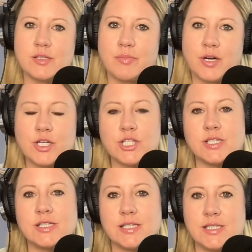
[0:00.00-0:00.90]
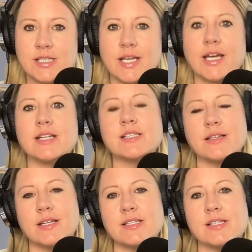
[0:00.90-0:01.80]
to purchase these tickets
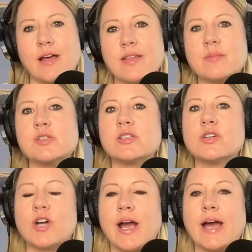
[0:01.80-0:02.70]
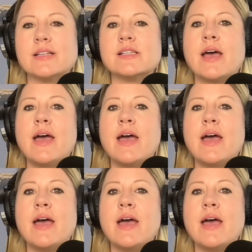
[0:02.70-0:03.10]
and then sell them to the grads,